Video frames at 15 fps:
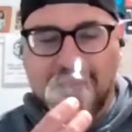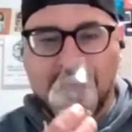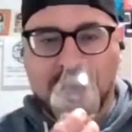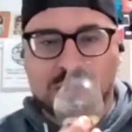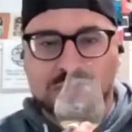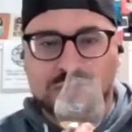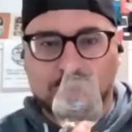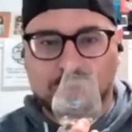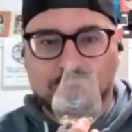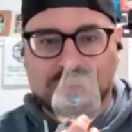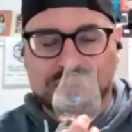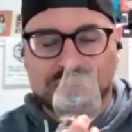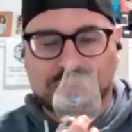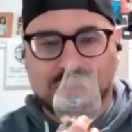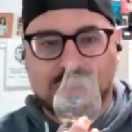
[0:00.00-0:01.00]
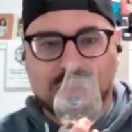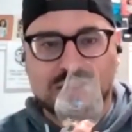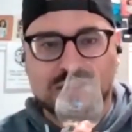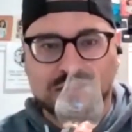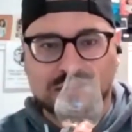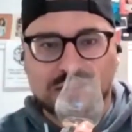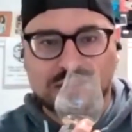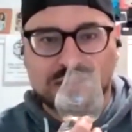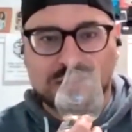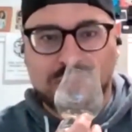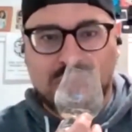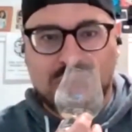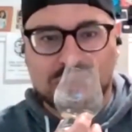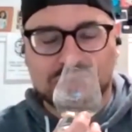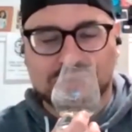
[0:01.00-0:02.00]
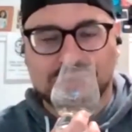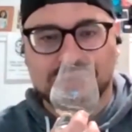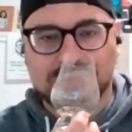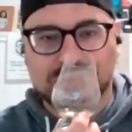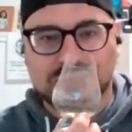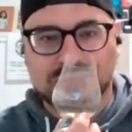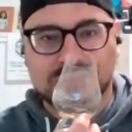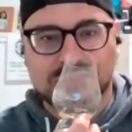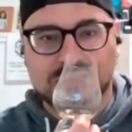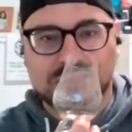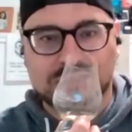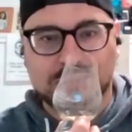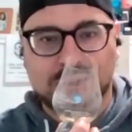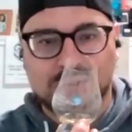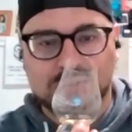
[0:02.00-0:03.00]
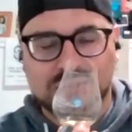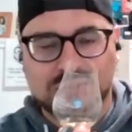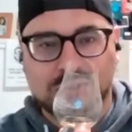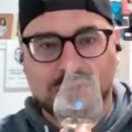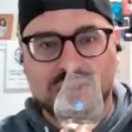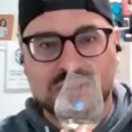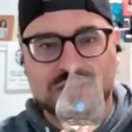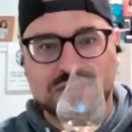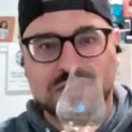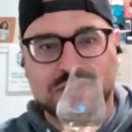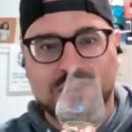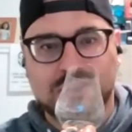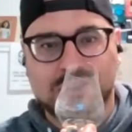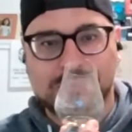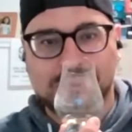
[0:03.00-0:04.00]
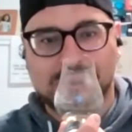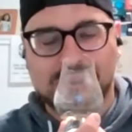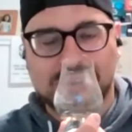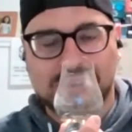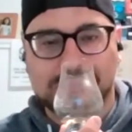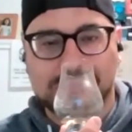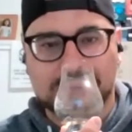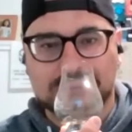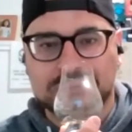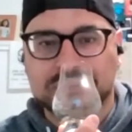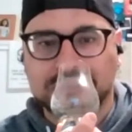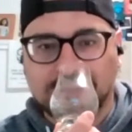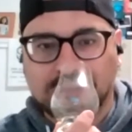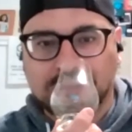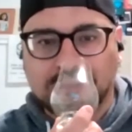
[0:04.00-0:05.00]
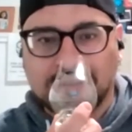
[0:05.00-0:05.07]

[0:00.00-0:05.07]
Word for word: cow chewing its cud in the pasture just as it's about to go into the dairy barn to get milked.